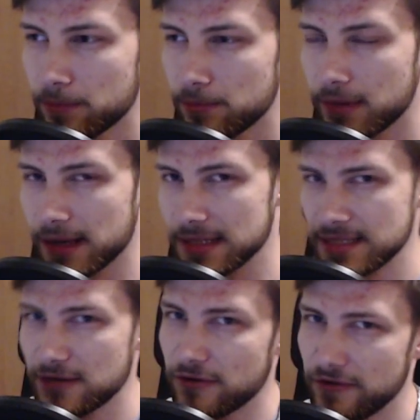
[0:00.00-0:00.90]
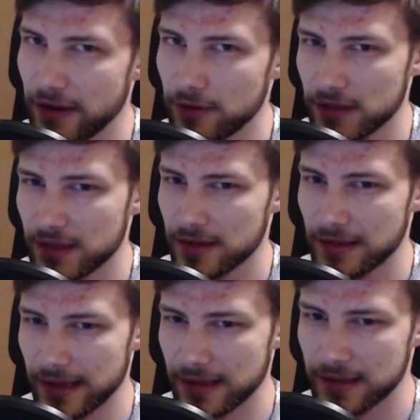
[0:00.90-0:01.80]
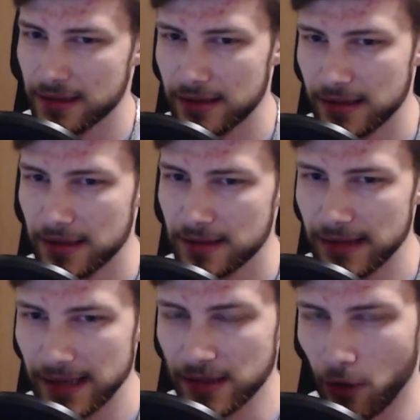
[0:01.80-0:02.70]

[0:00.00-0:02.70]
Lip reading: But I still felt like the